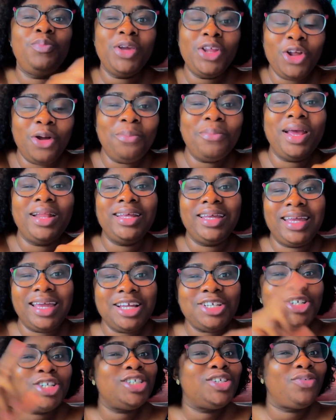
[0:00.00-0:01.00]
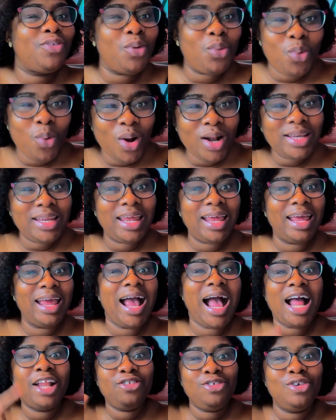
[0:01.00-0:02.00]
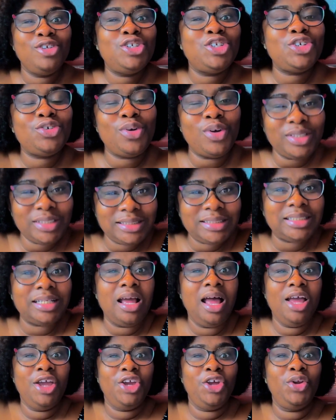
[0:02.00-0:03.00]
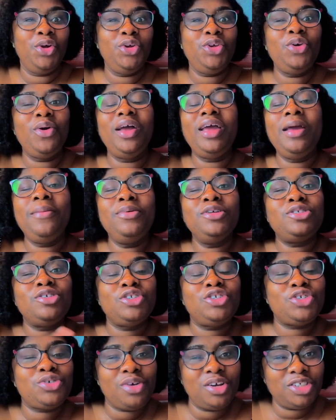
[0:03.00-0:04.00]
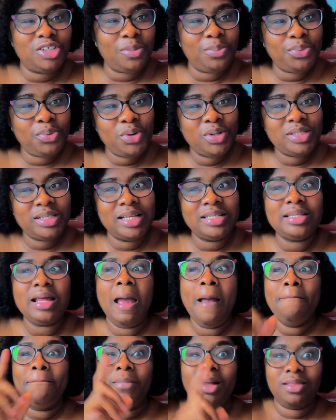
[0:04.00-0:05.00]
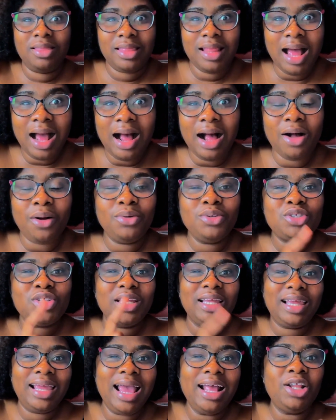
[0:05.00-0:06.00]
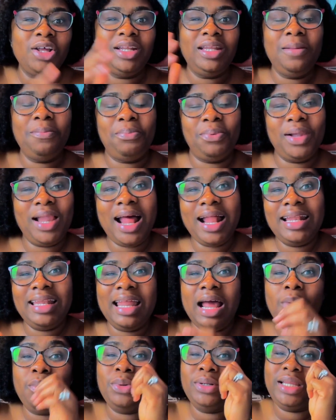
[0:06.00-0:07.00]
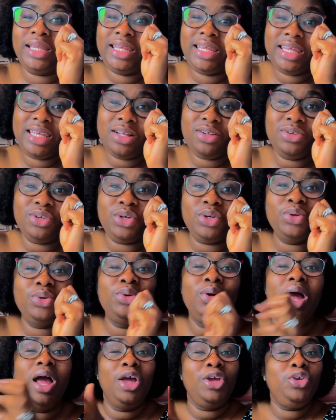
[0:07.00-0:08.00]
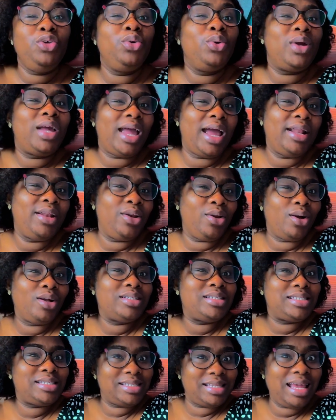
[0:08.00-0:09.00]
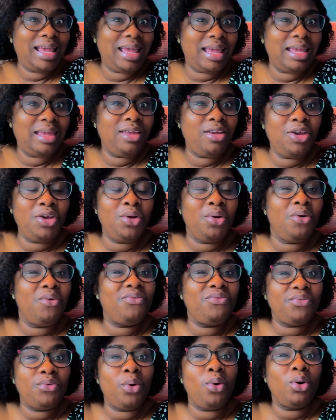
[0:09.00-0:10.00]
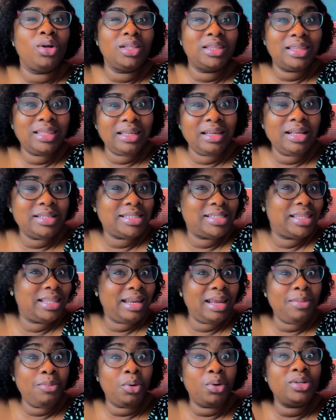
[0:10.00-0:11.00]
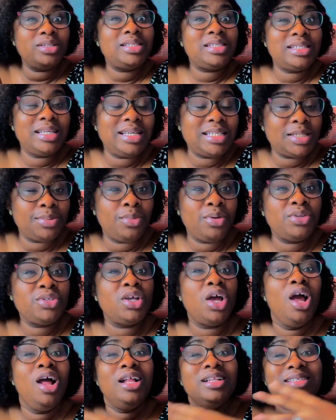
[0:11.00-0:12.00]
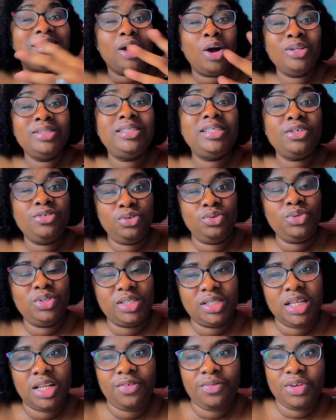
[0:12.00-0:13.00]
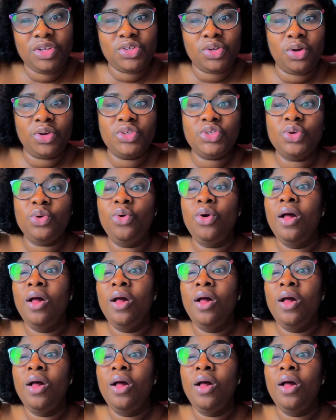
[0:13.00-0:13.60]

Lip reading: been on medications for 1 year and you trust, you're able to trust the process. But now, to get on a plan that would heal you, you cannot stay, for 3 months, 6 months until you see the results. So